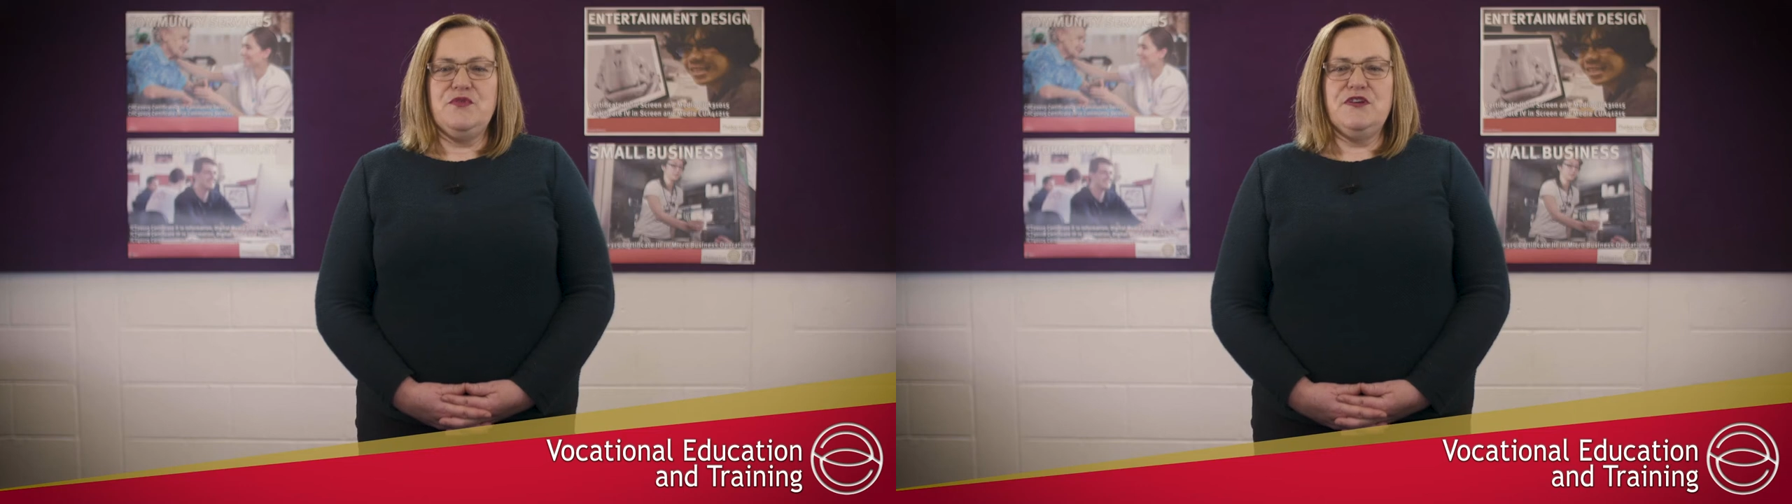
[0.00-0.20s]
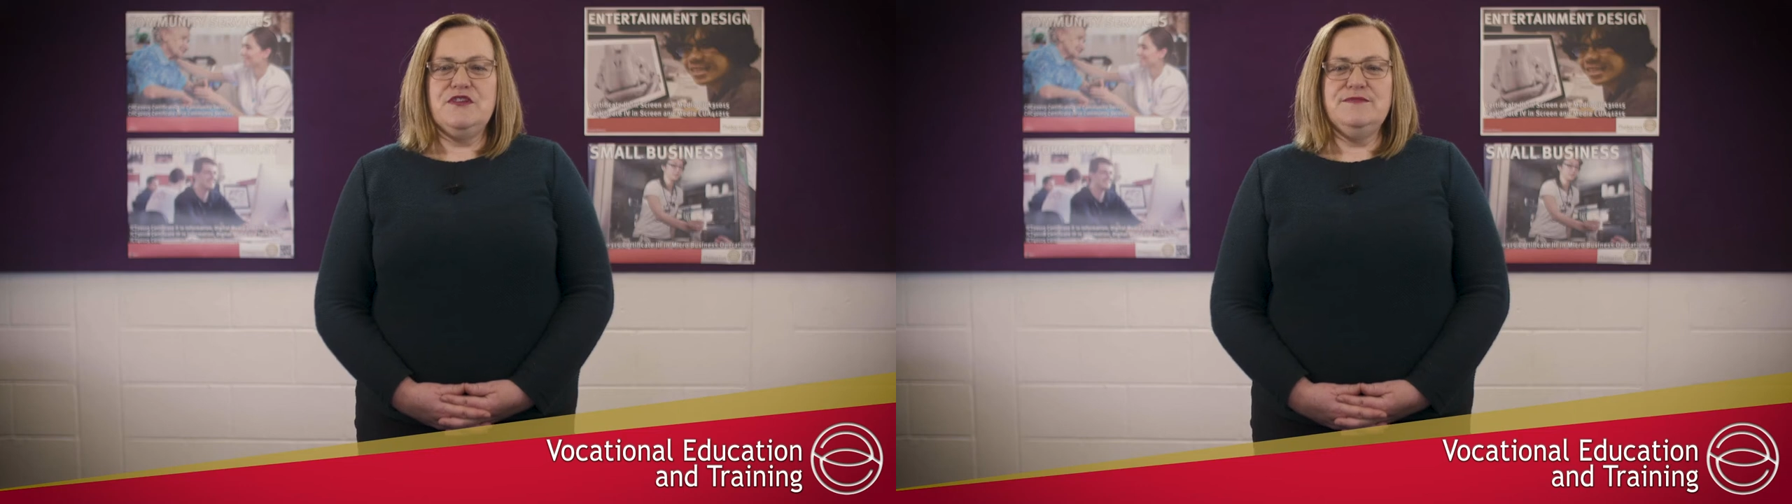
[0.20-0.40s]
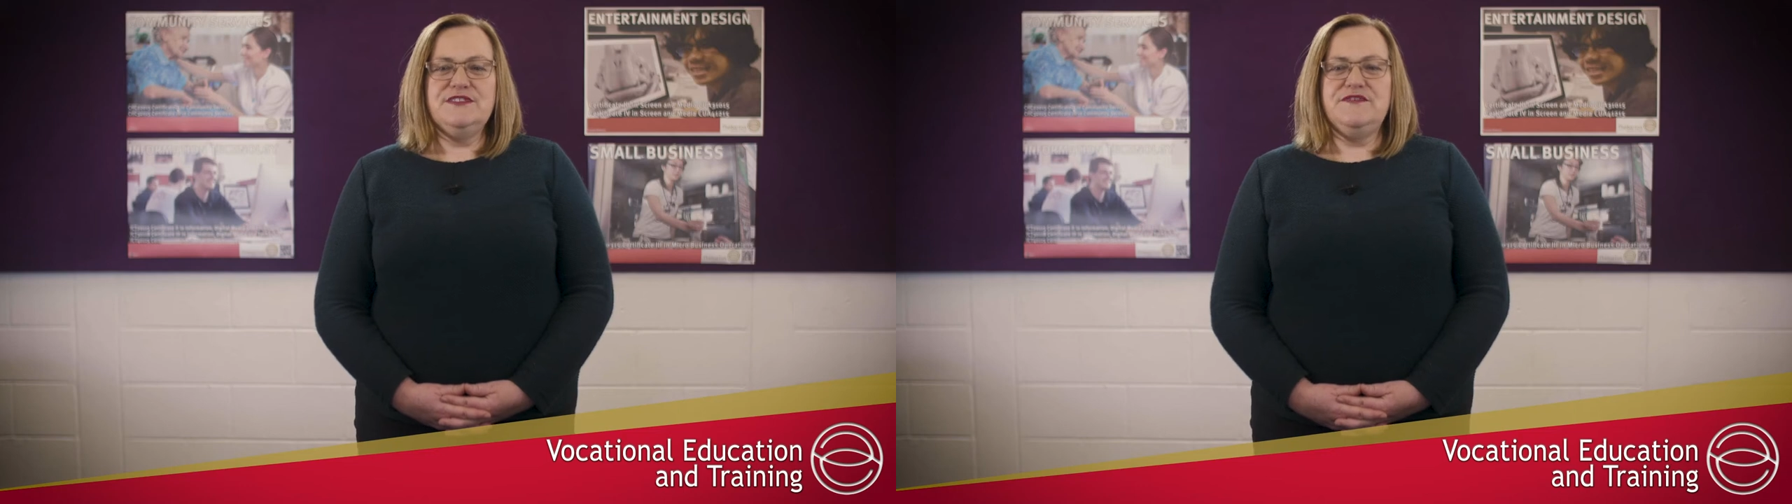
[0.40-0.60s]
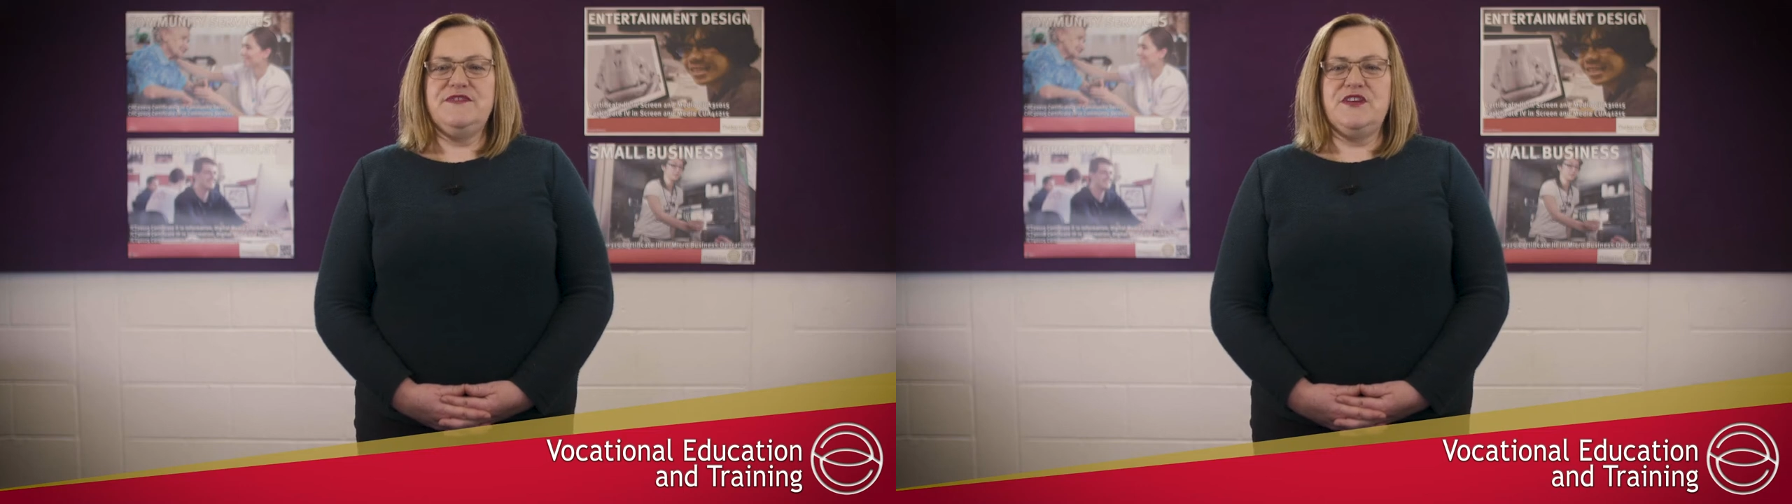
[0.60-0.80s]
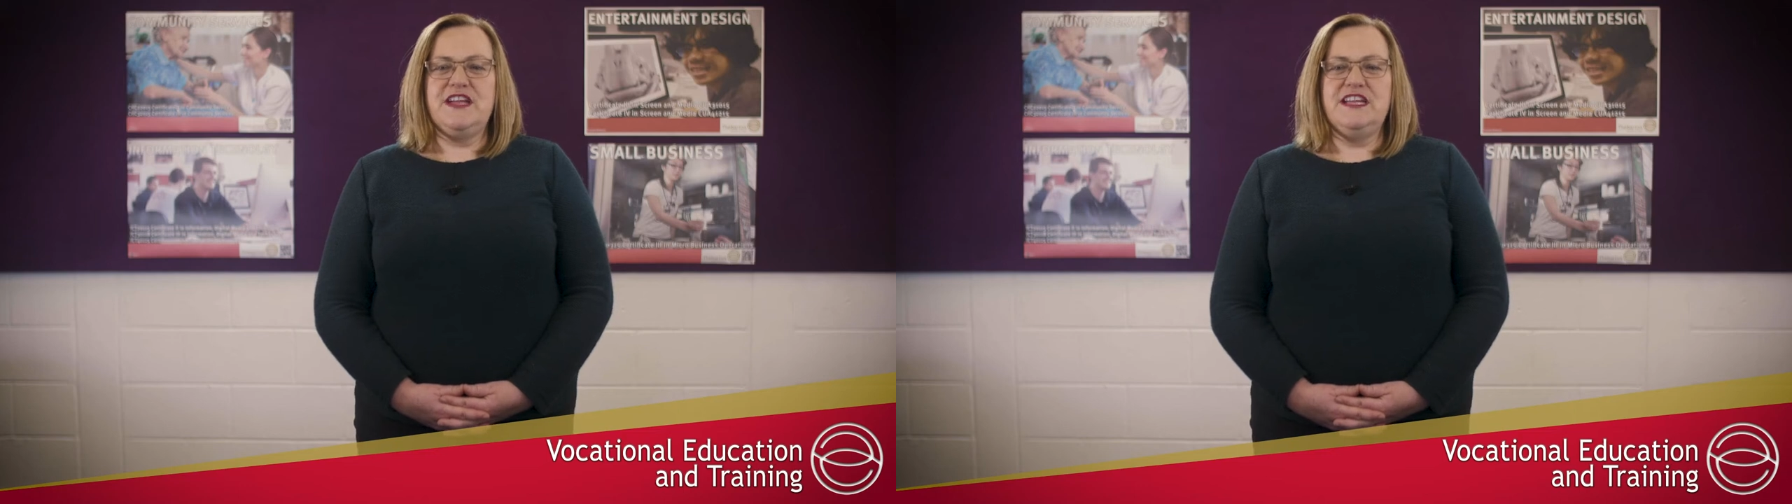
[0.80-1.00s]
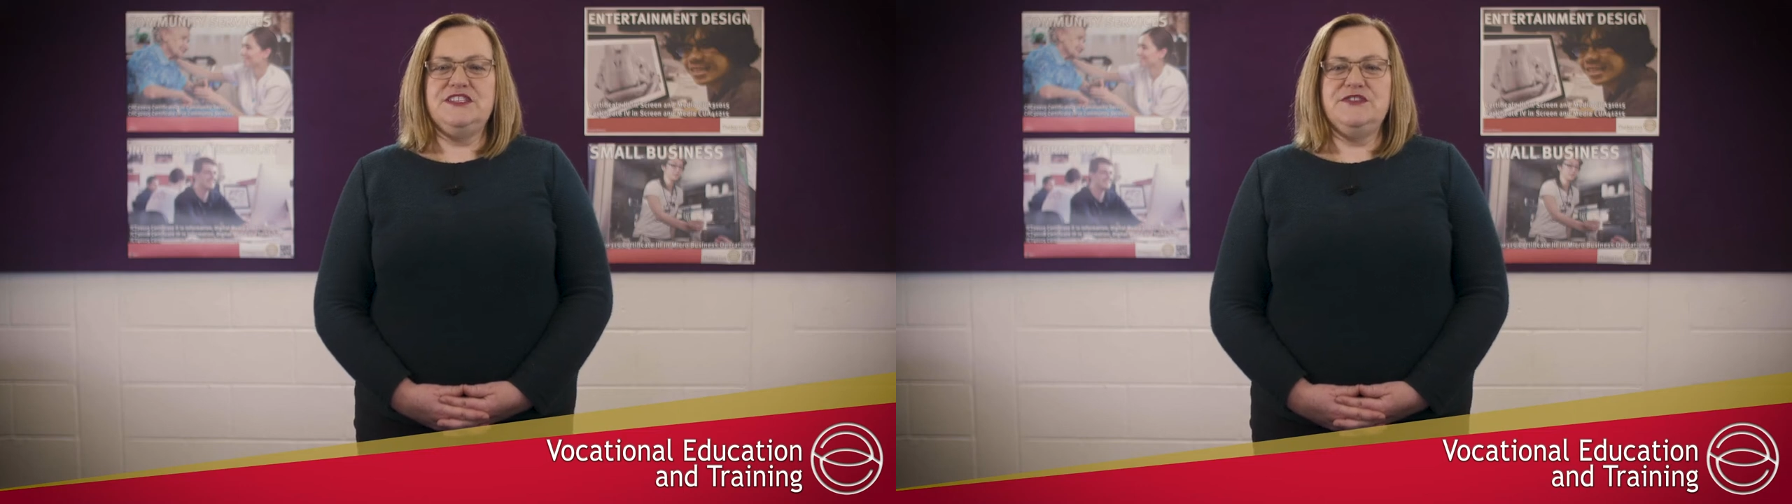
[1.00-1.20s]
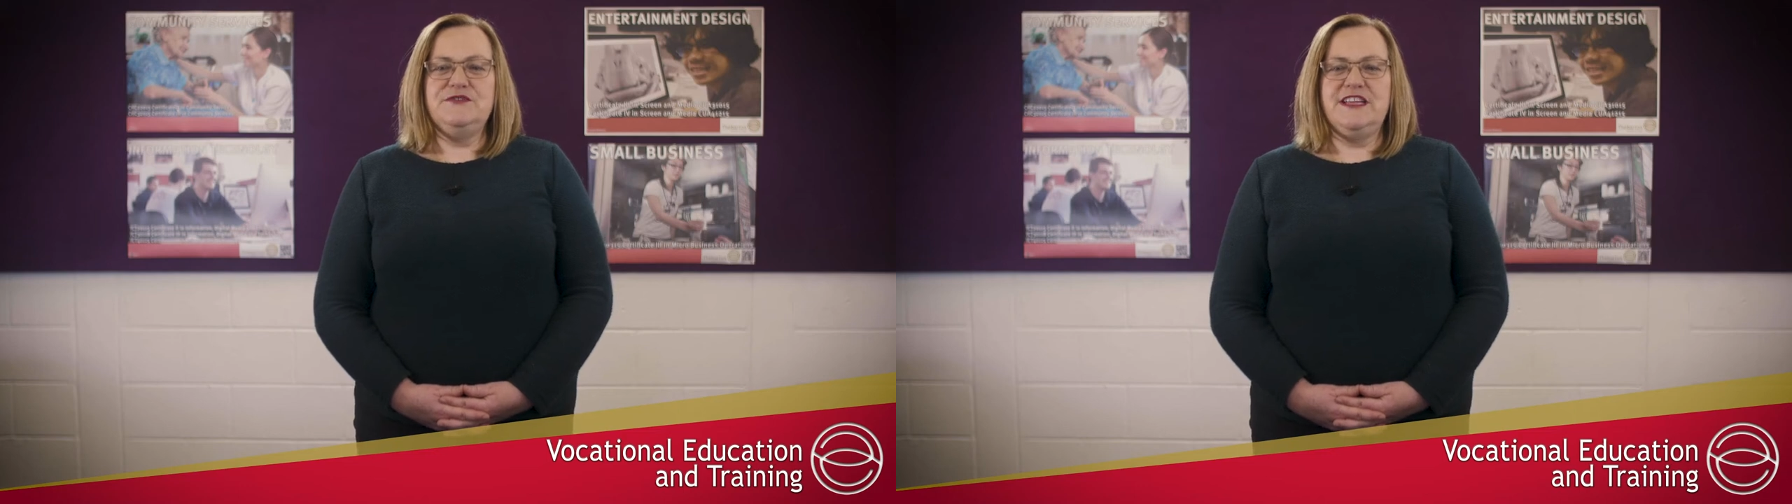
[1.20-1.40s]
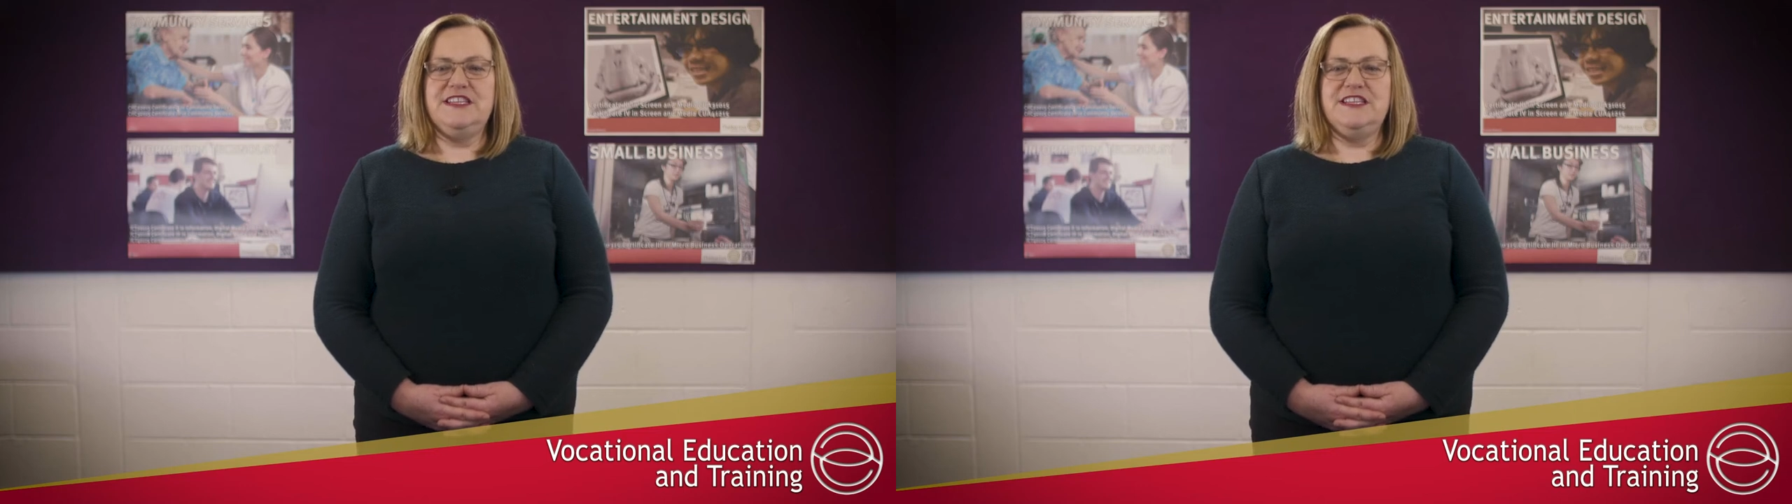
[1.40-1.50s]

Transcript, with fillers: Welcome to Vocational